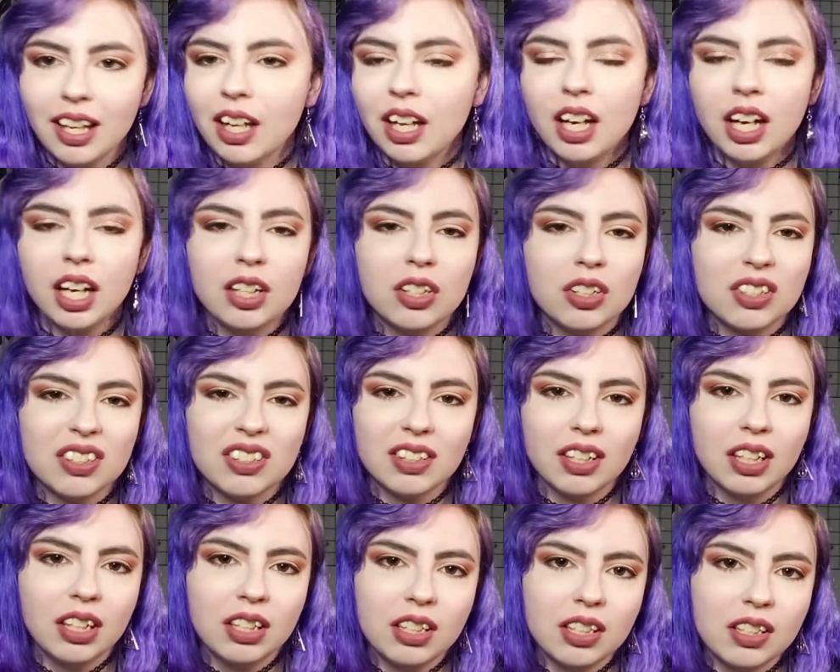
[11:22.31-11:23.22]

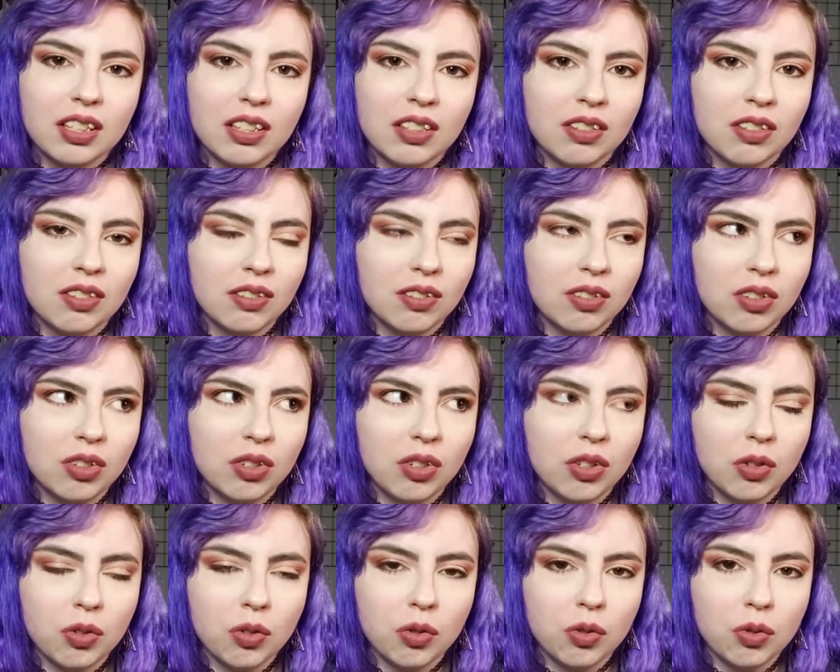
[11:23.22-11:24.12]
it doesn't
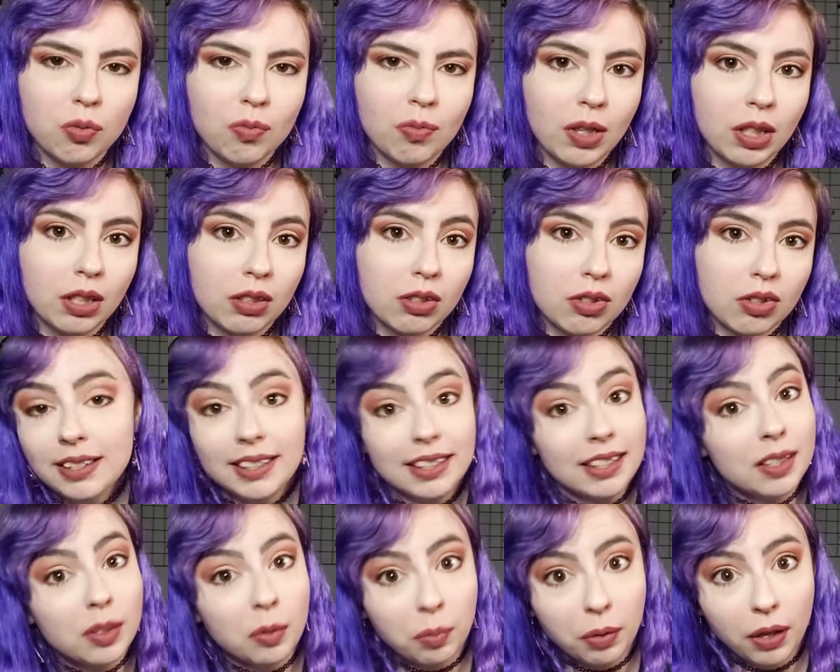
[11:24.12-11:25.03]
do much. This is
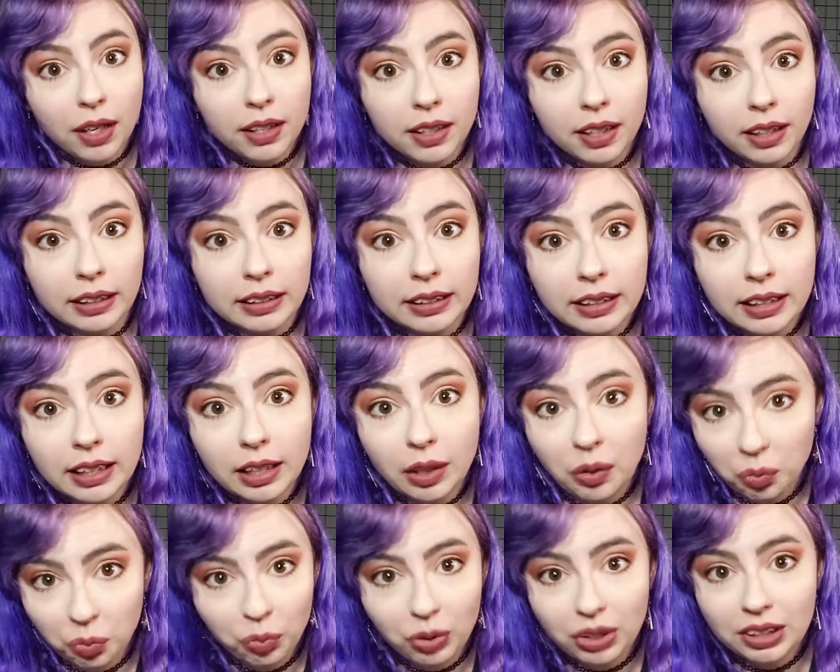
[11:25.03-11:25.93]
a product that I
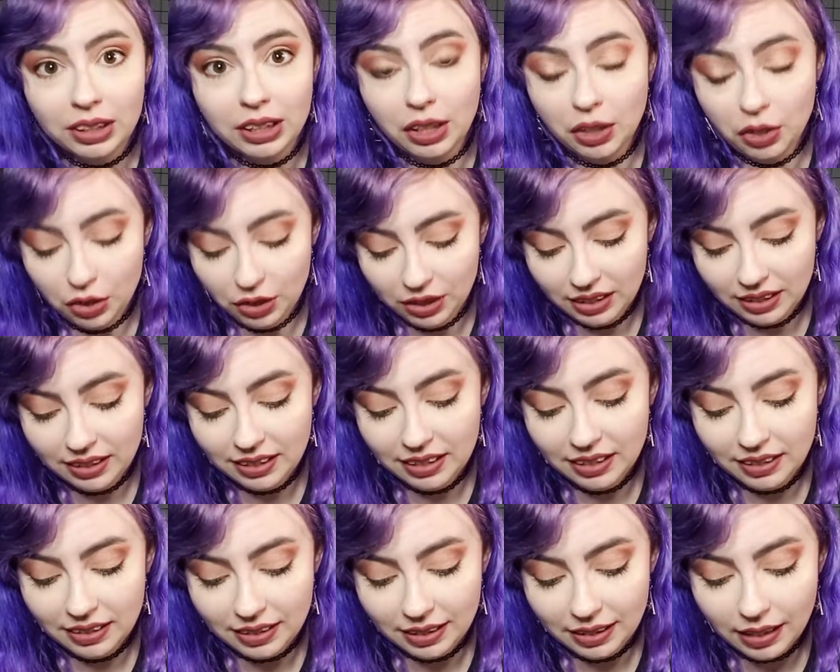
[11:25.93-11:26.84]
really just
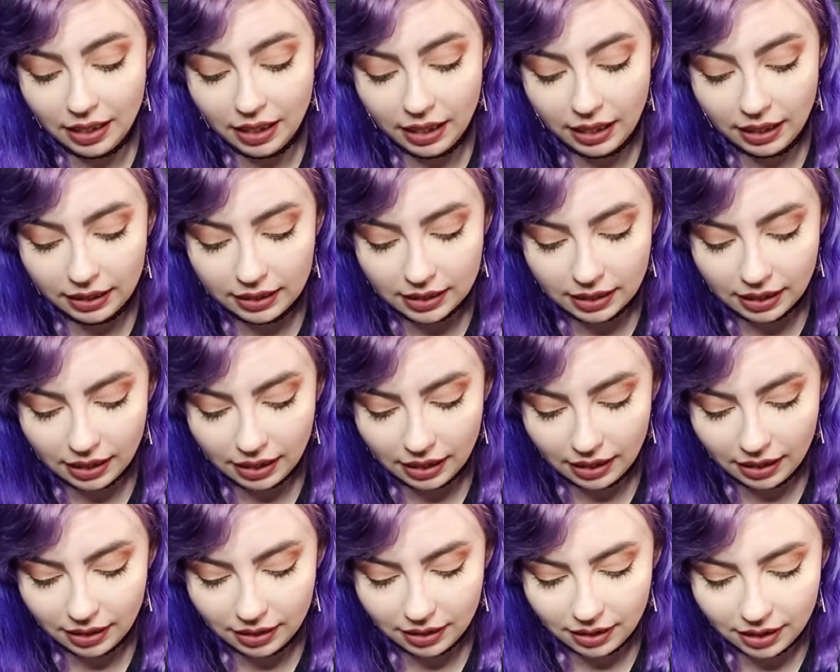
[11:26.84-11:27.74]
disliked,
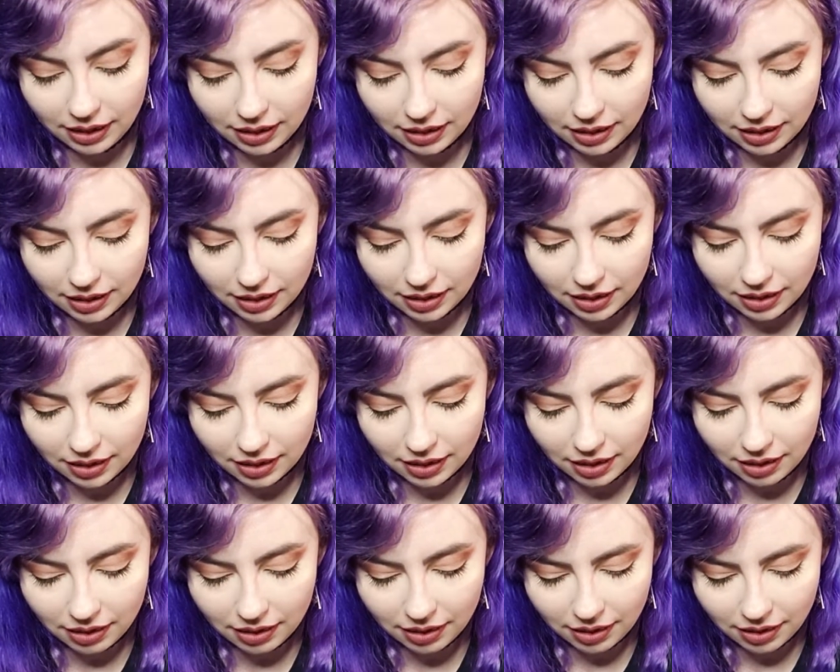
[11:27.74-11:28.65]
and it's
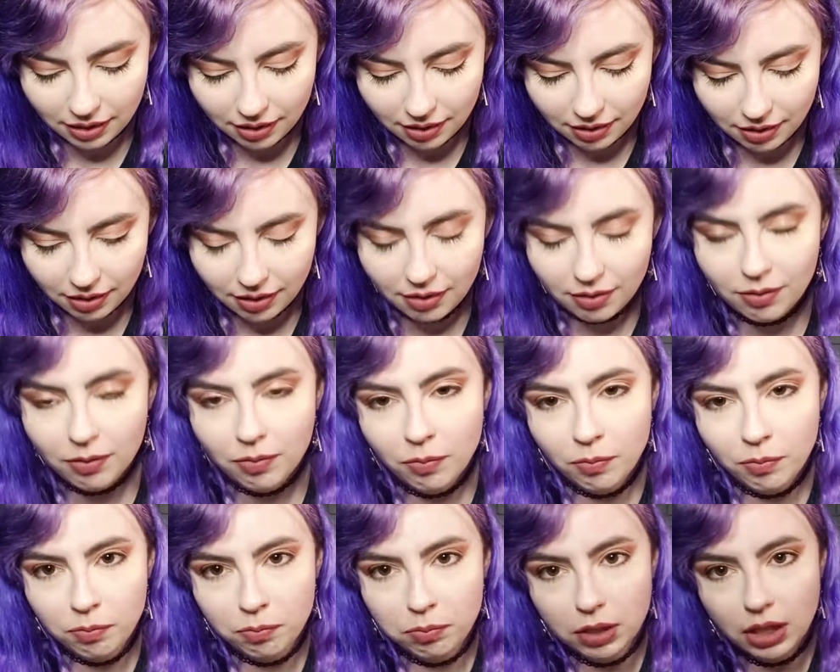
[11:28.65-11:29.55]
this
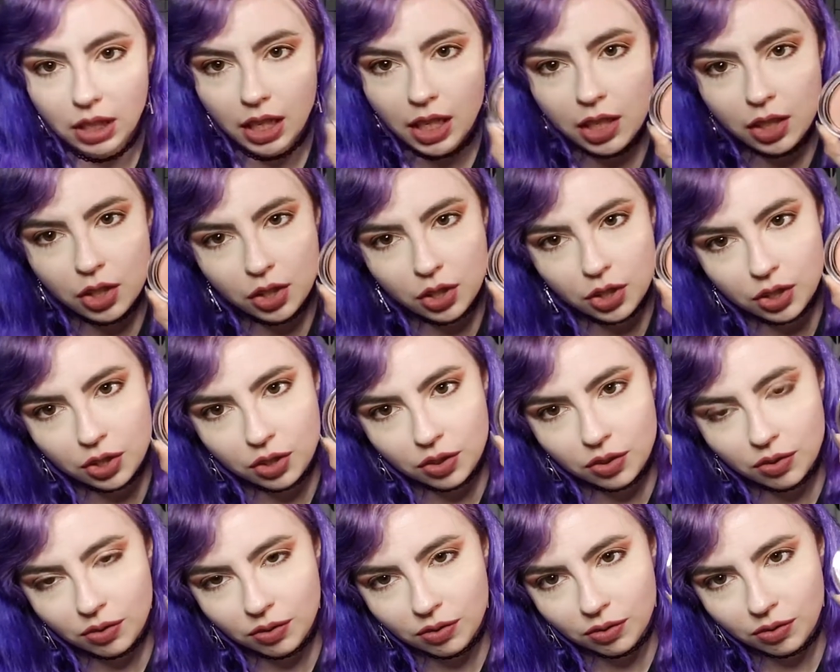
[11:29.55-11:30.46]
blush,
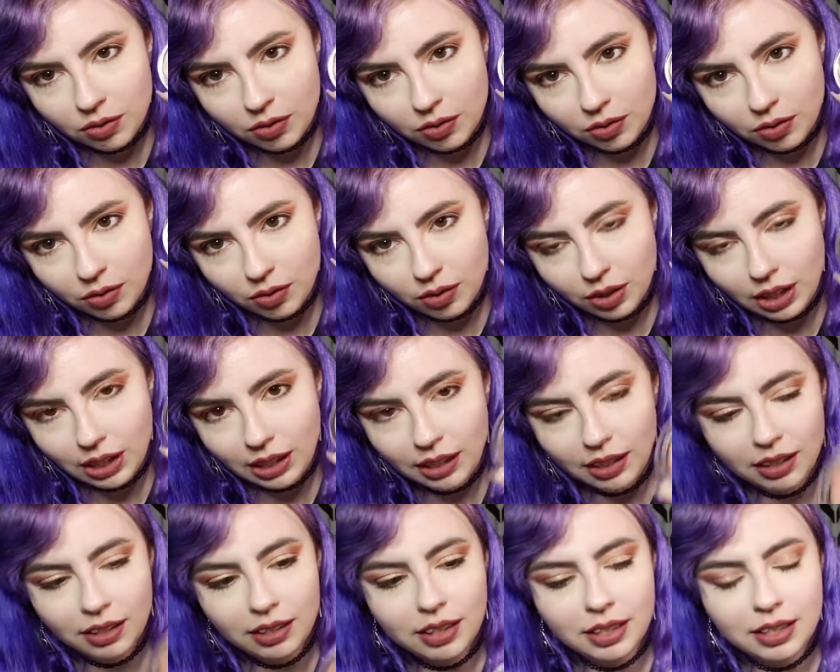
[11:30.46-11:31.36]

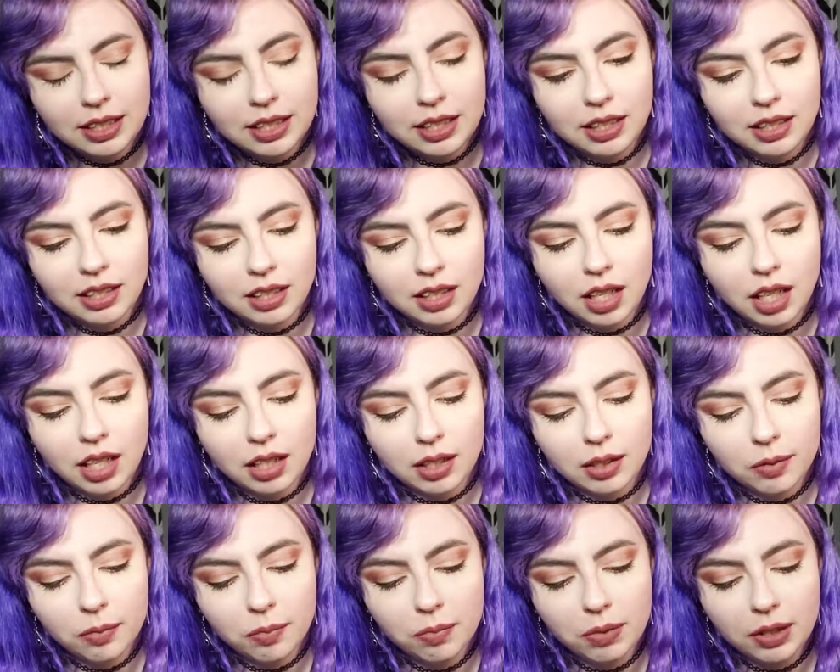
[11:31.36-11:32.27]
and it's in the
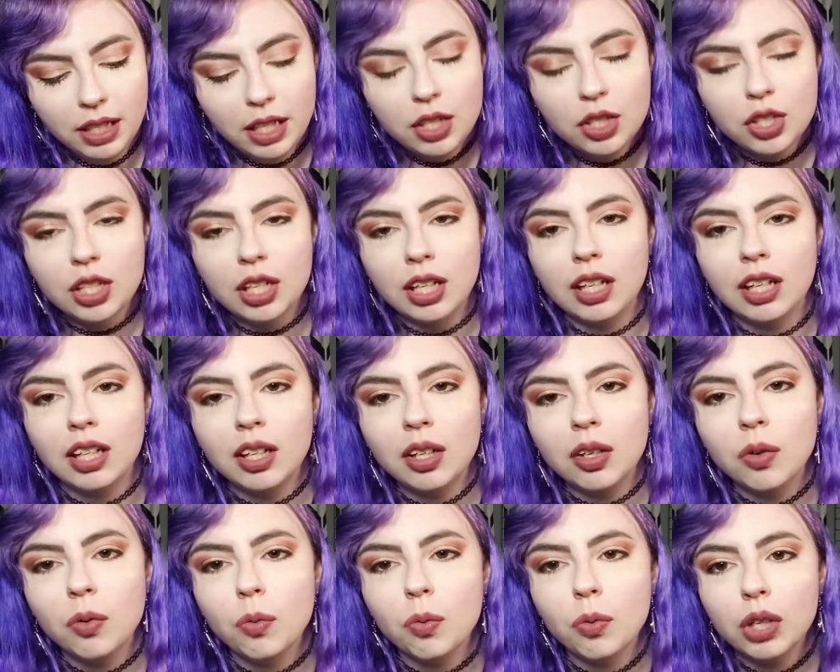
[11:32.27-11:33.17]
color Blushing,
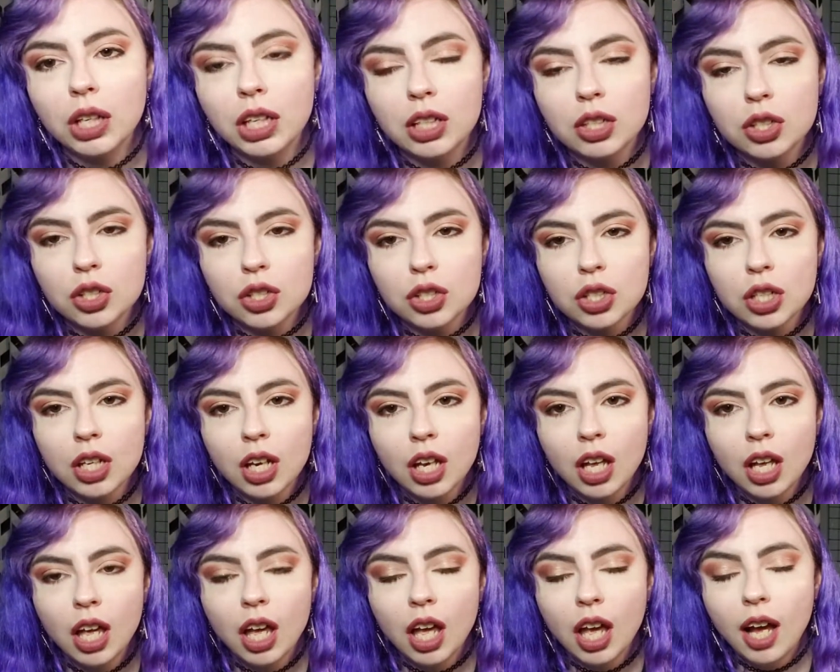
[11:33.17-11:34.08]
which
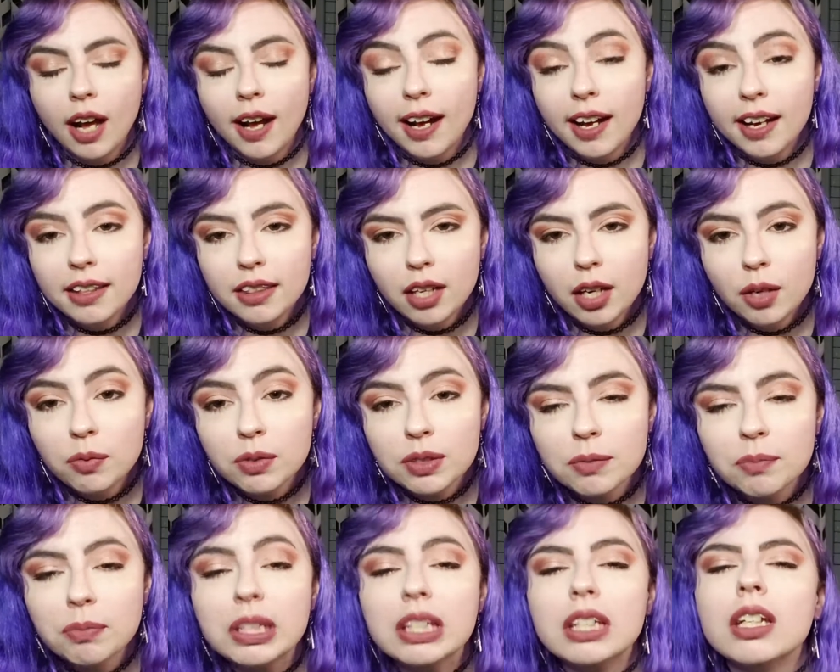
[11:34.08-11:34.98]
I thought was
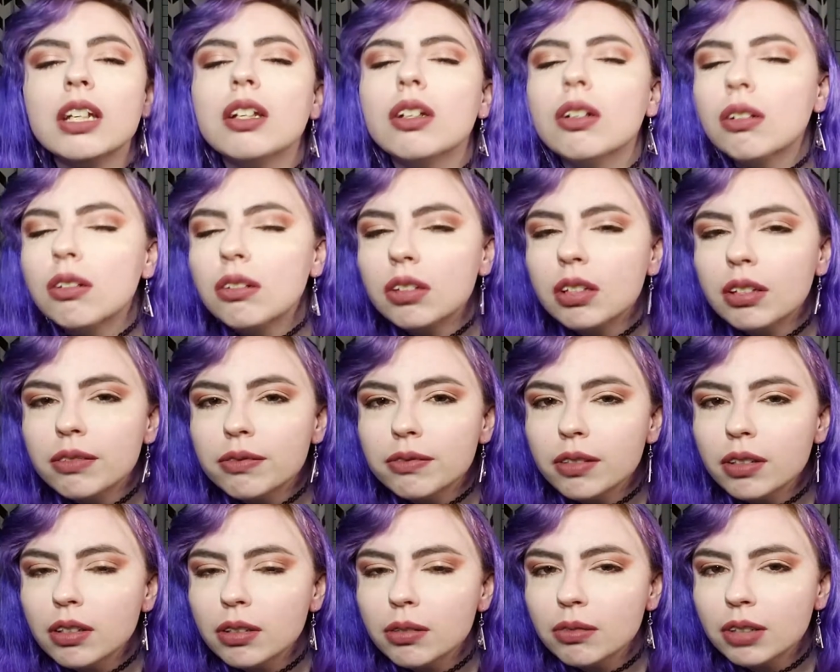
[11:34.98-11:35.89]

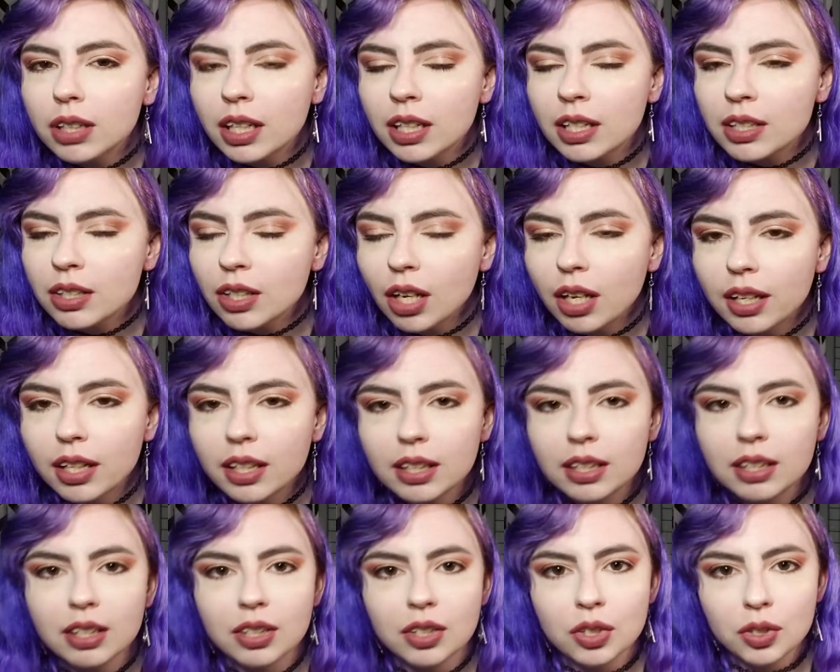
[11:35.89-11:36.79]
beautiful when I saw it
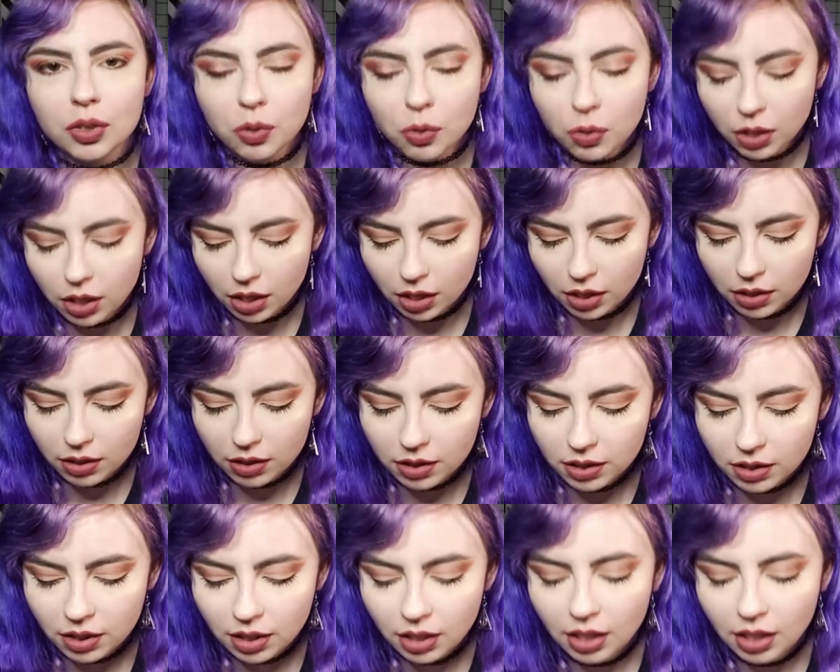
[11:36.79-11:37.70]
in the stores,